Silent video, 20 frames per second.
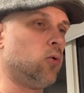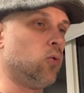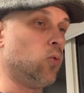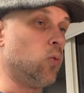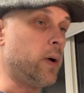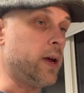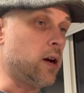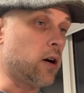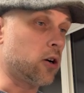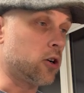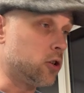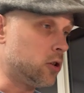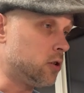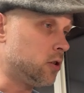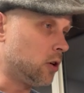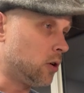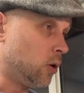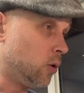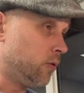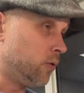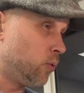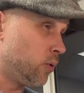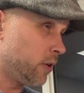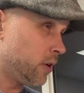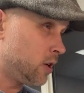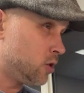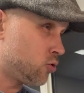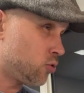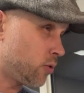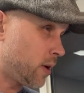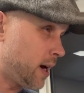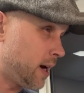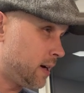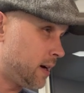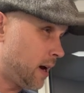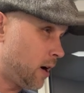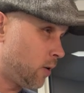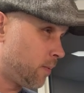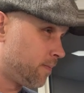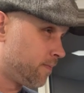We are good to go for a trade
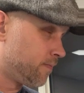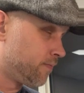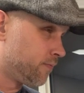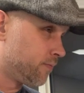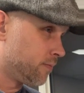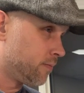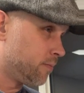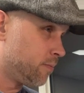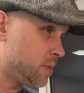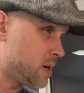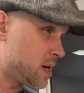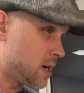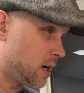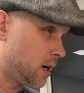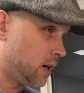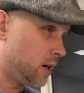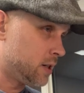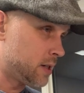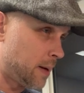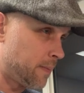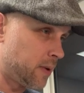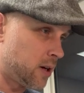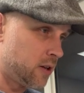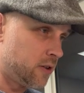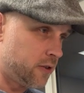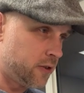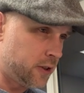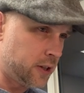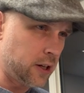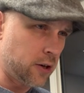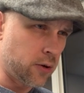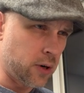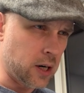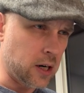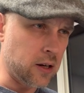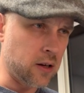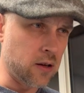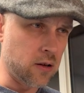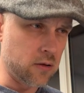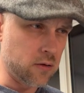now, because I'm
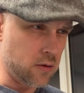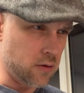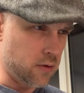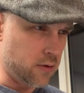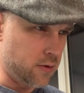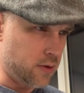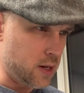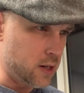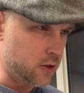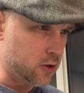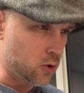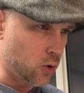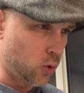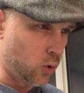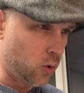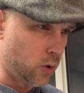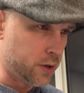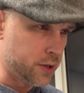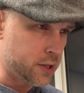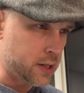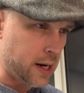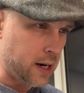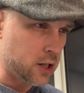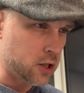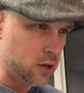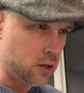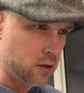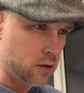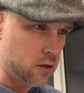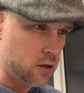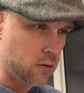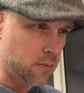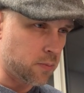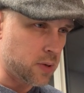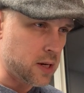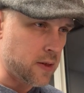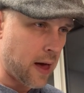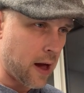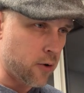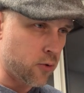considering this whole section to
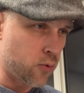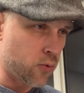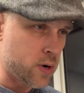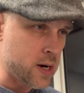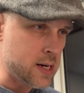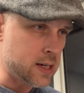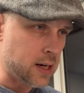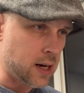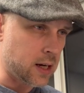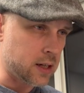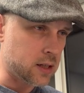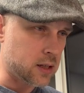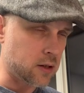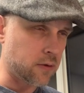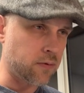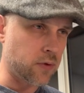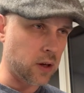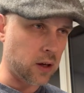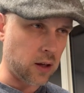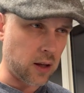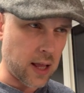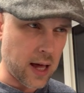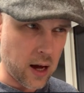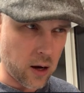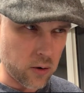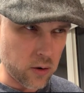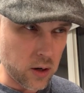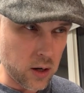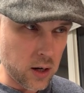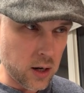be that retest of the cloud.